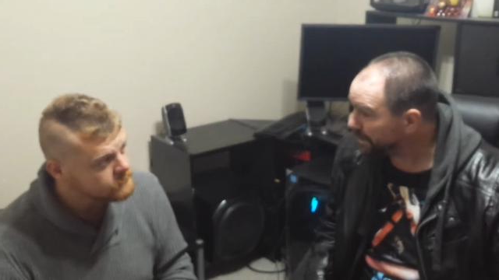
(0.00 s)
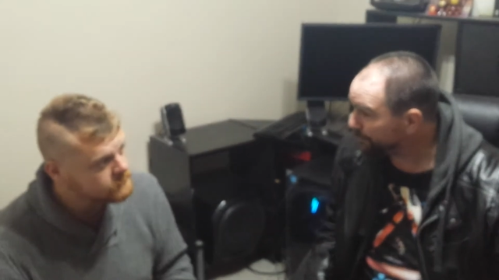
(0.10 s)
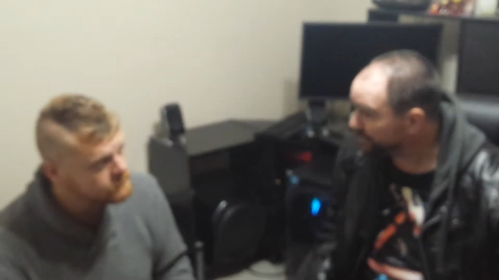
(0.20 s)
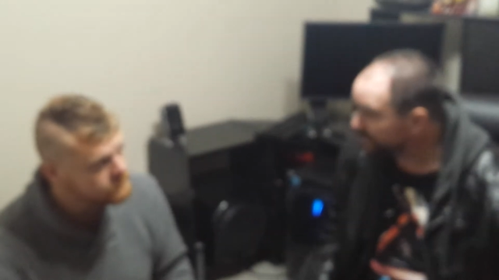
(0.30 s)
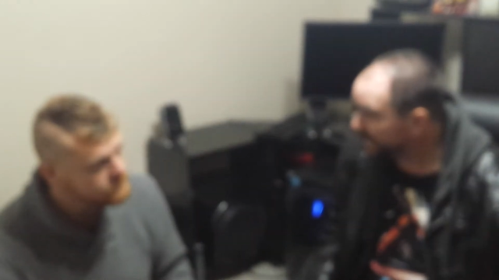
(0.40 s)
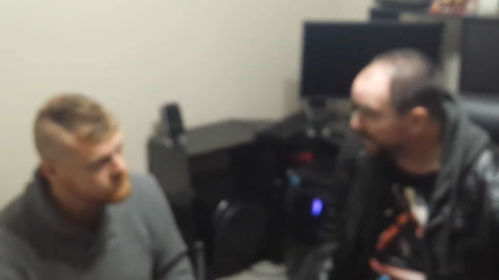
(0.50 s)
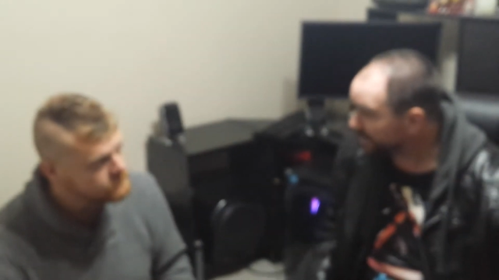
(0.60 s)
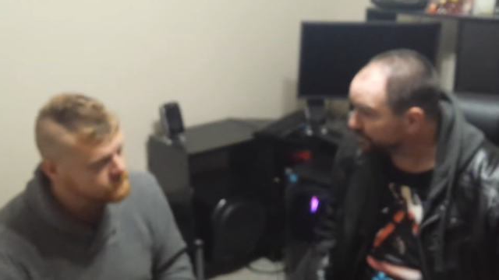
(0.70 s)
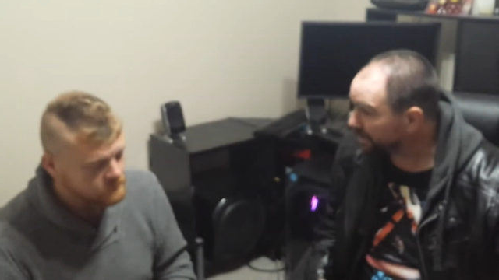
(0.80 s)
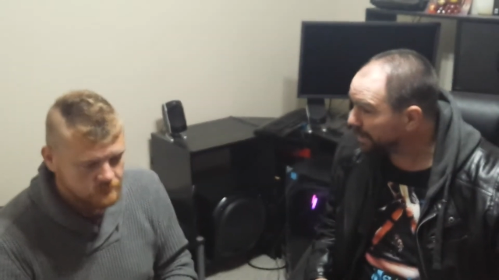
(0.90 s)
Speaker 1: up his ass,
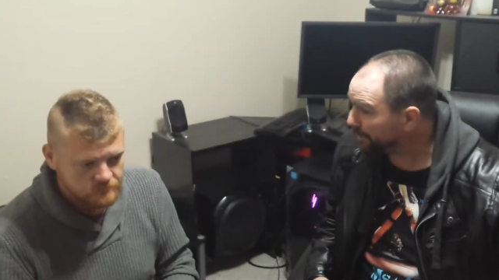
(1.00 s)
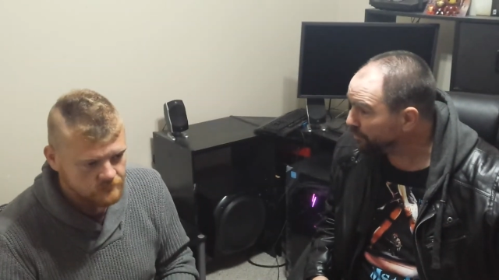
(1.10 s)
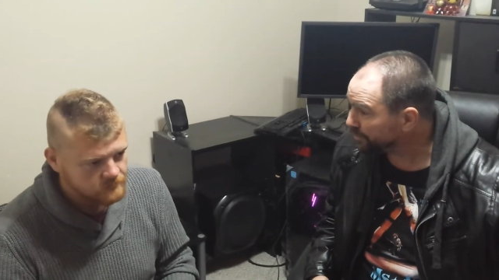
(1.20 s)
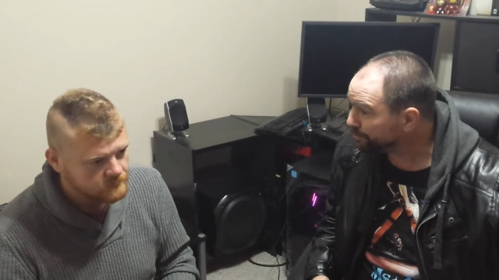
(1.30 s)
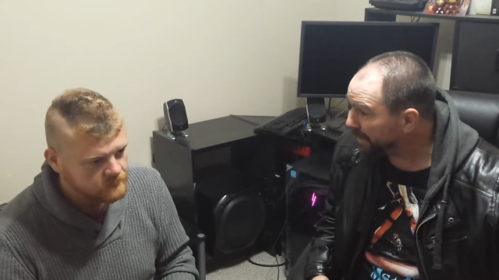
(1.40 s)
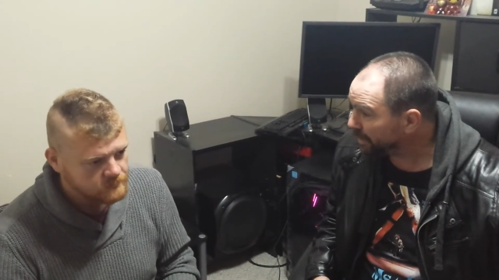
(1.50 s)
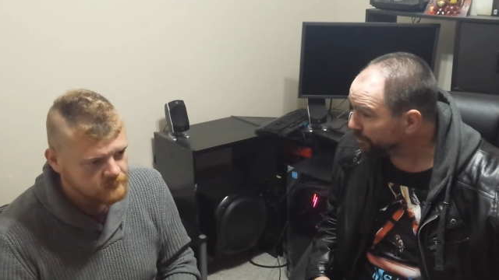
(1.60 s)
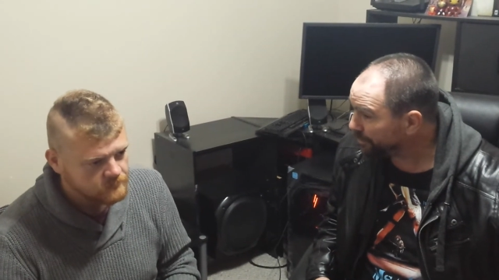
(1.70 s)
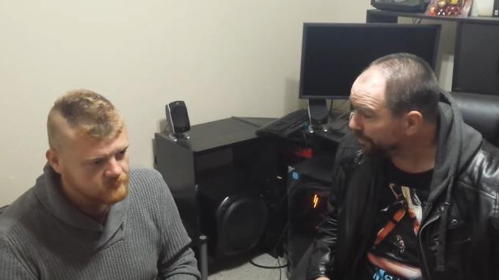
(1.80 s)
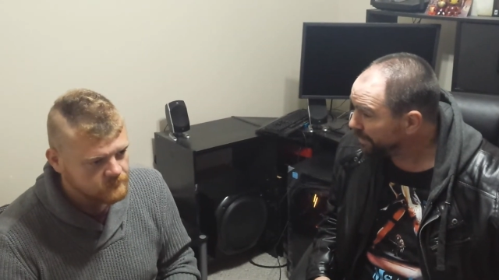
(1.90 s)
and it came out of his mouth.
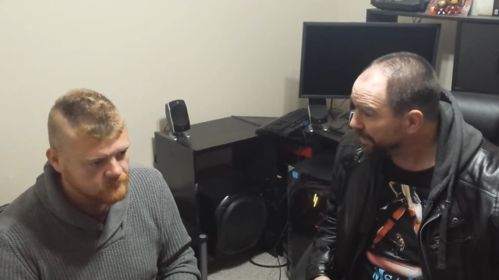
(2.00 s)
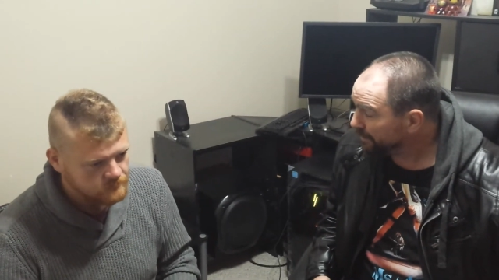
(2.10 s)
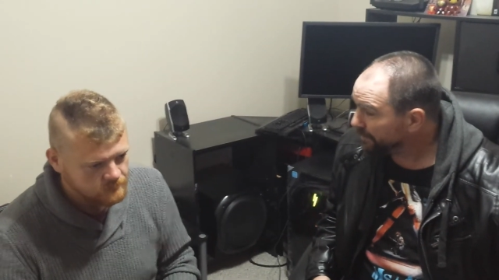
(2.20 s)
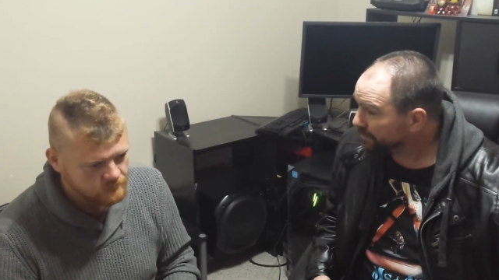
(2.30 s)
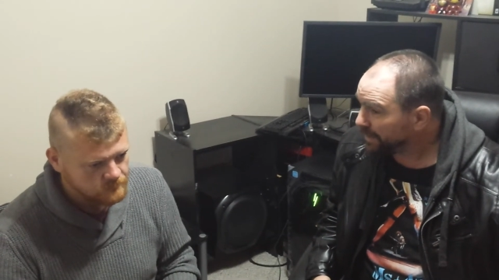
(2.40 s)
Mm -hmm.